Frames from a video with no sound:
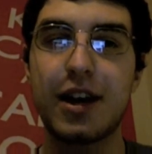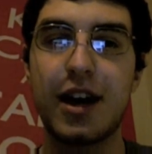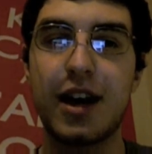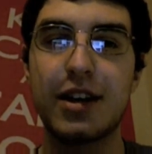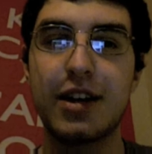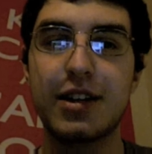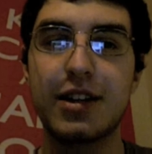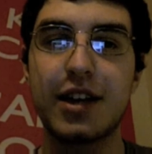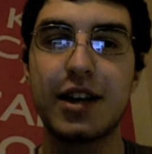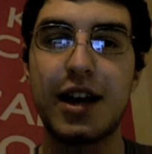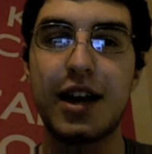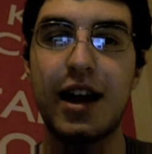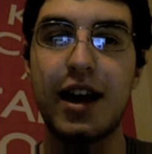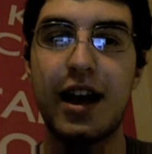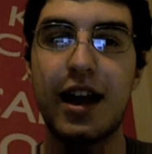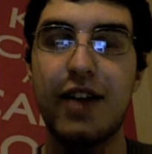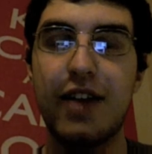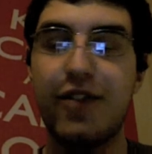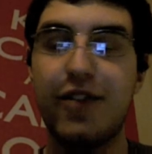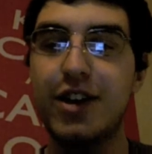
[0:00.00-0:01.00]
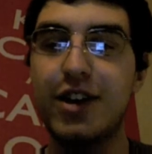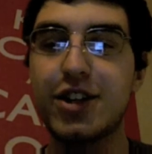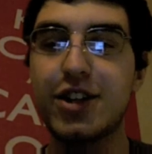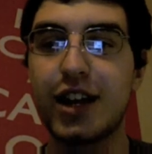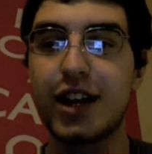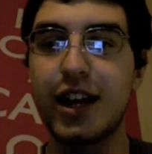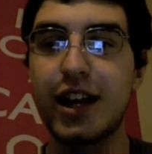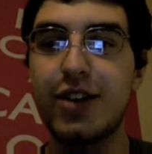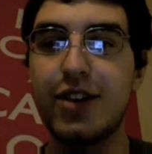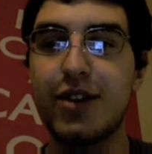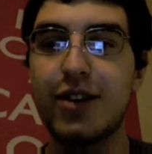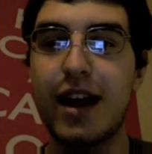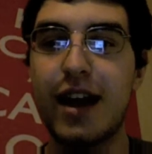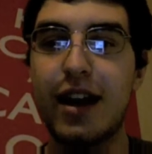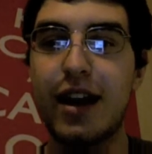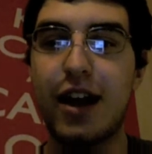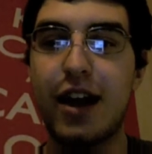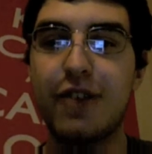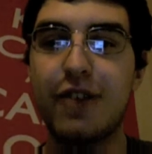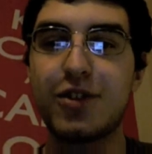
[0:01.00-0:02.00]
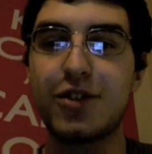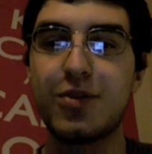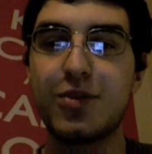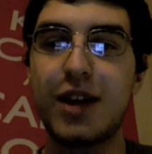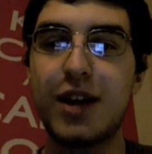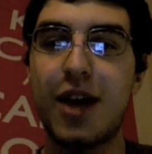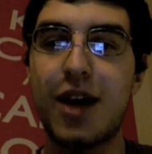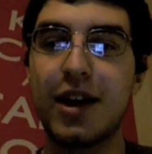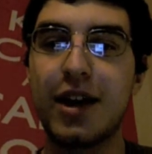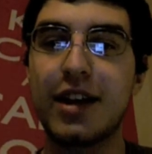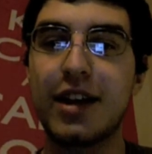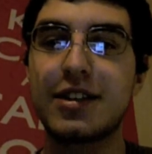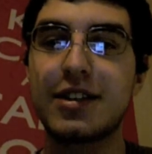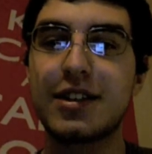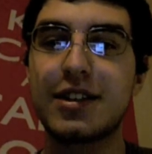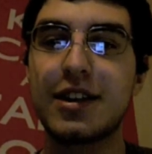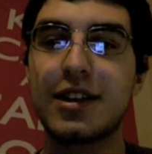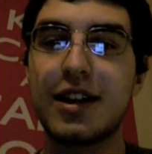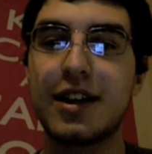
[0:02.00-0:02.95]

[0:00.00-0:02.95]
and eventually you get life as we know it.